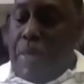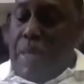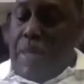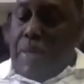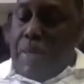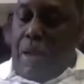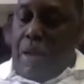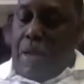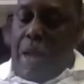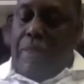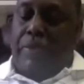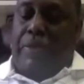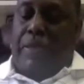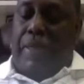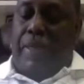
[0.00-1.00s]
Now,
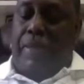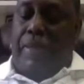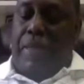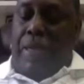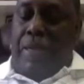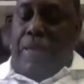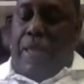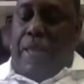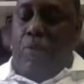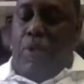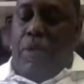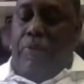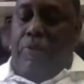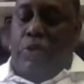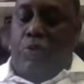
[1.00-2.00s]
God says that he will
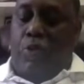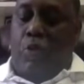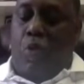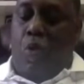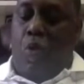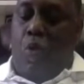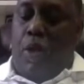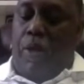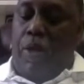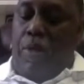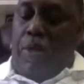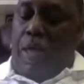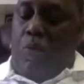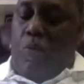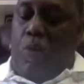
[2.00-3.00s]
give us a reward
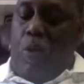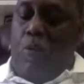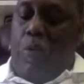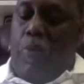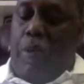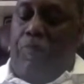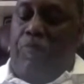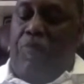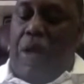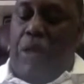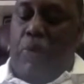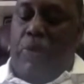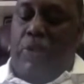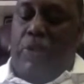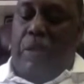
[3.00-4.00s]
if we will but
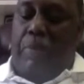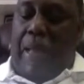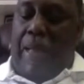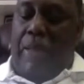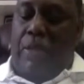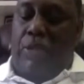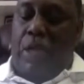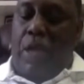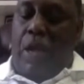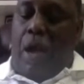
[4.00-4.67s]
follow his commands.